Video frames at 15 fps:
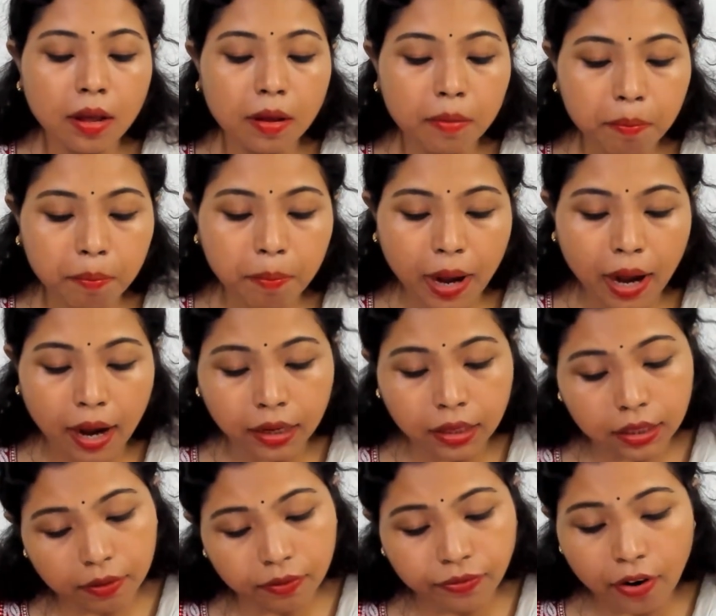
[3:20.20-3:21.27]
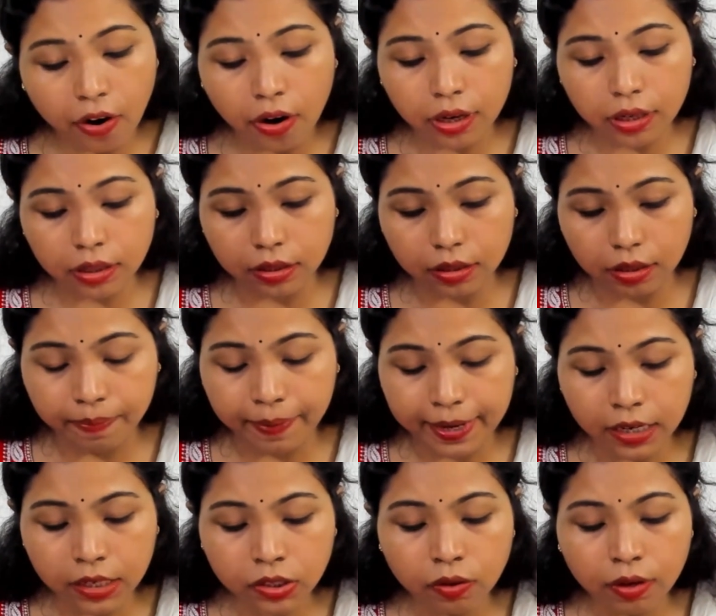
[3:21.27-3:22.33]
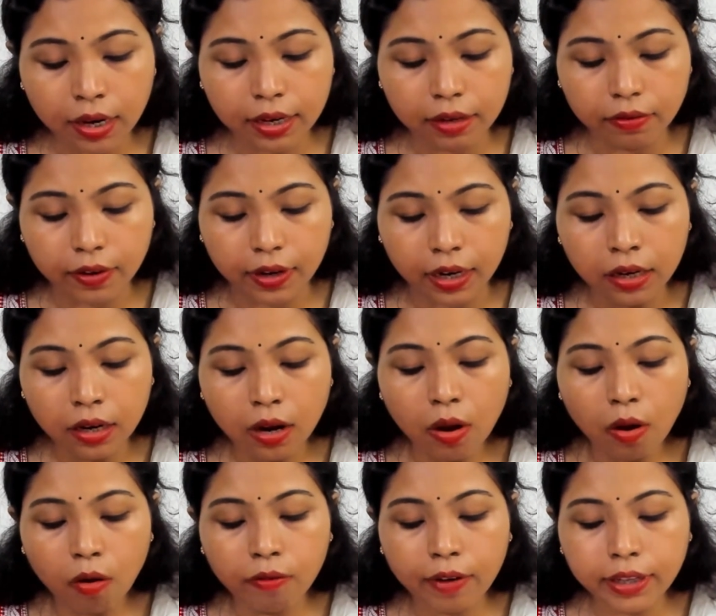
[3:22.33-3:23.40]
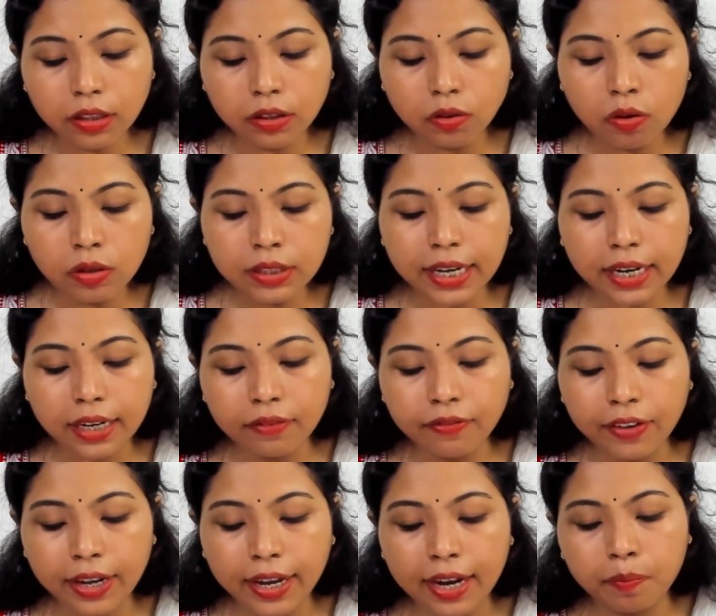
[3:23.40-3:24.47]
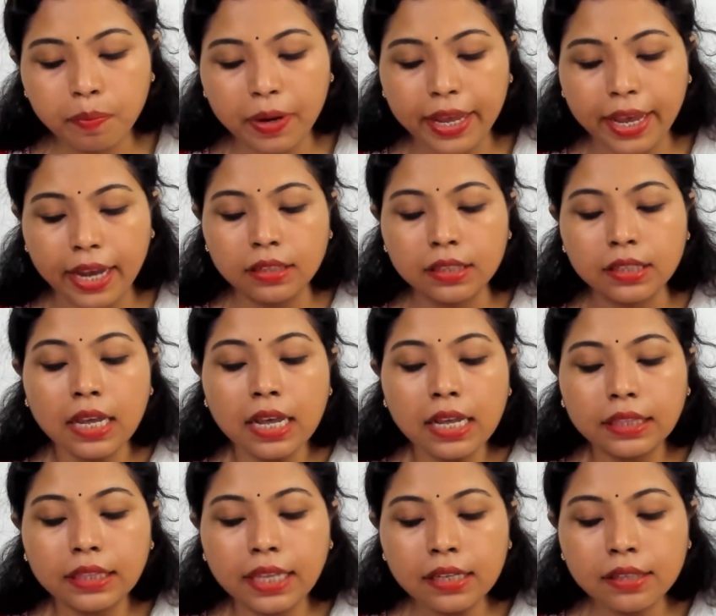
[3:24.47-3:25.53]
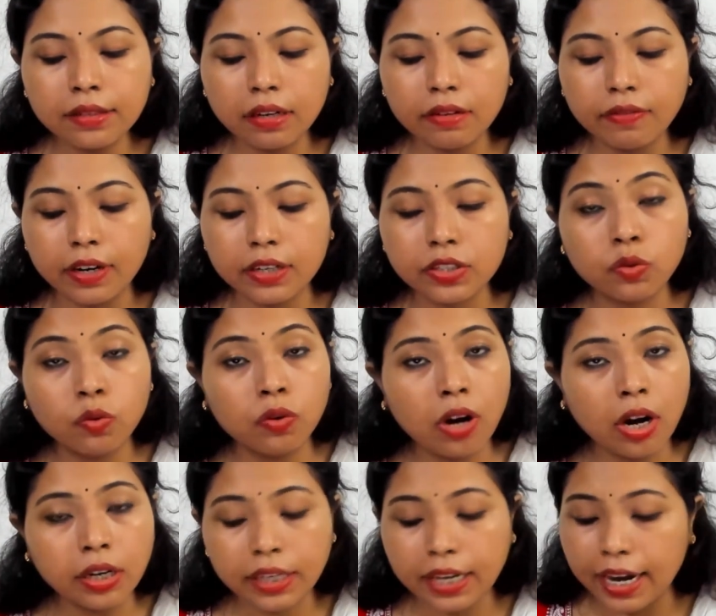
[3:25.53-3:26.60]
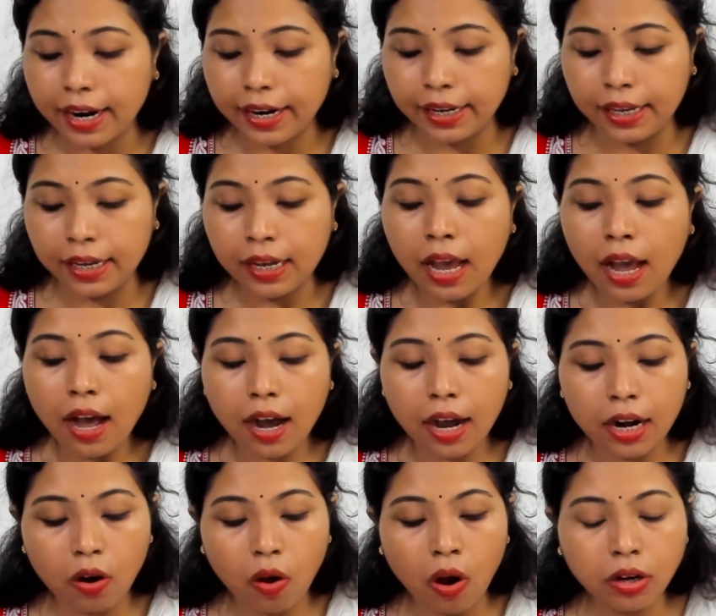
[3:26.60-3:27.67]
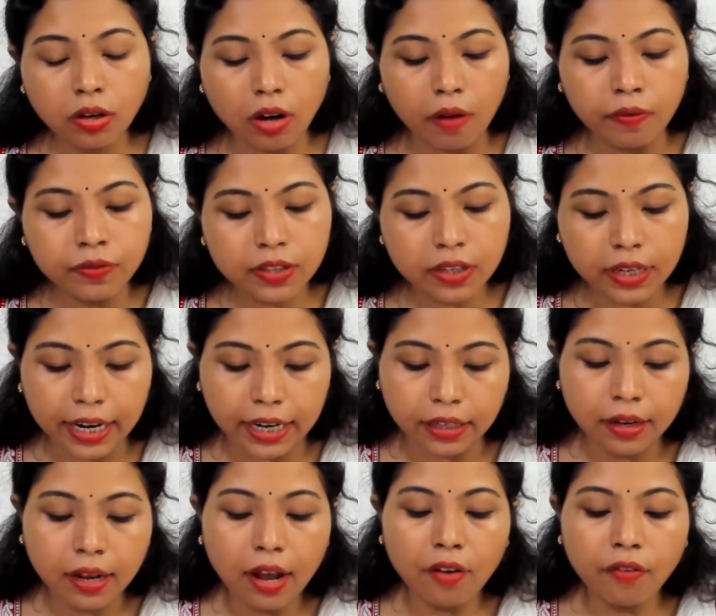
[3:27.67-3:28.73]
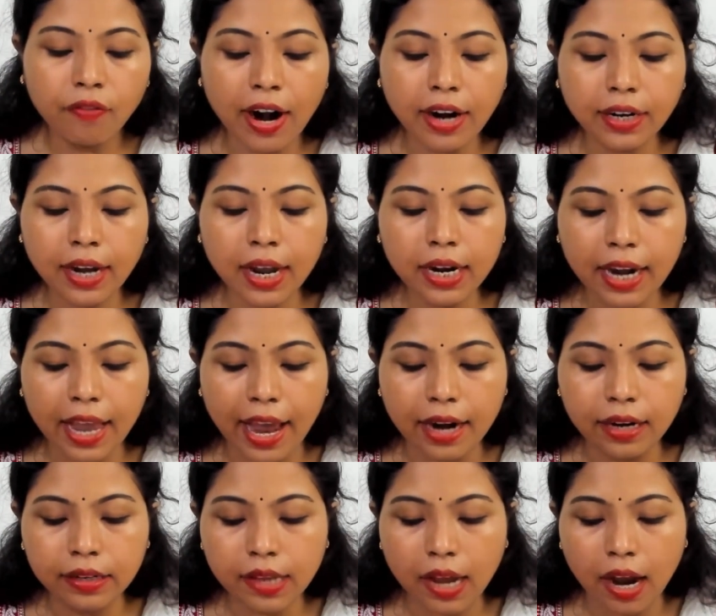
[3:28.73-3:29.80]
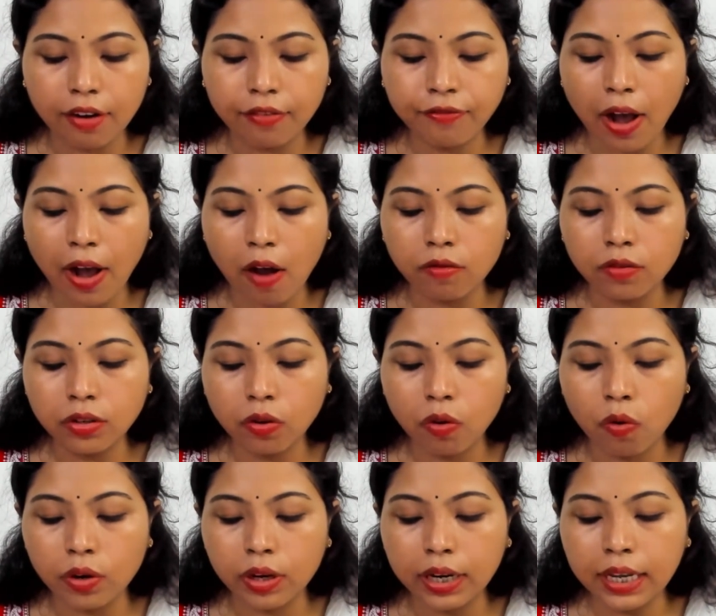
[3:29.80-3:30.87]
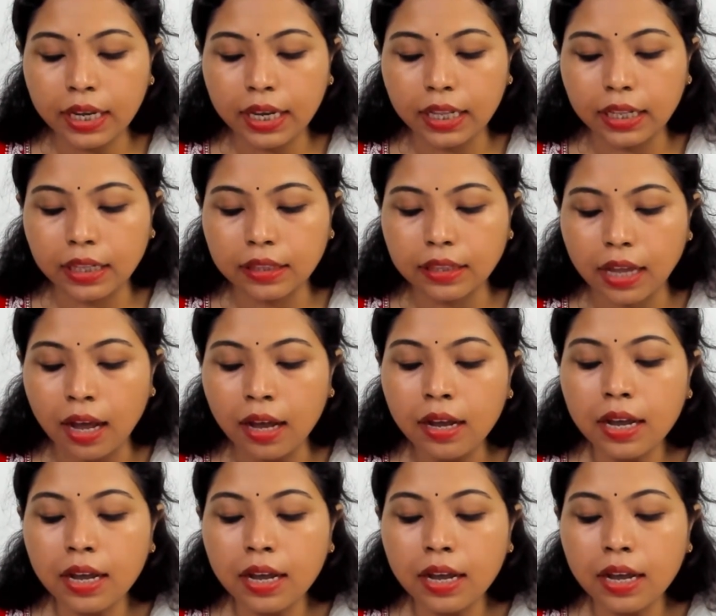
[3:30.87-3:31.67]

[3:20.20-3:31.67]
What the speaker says: But for a peninsular river with no significant plains, these rivers do not carry a lot of silt. Fertile lands are found only in the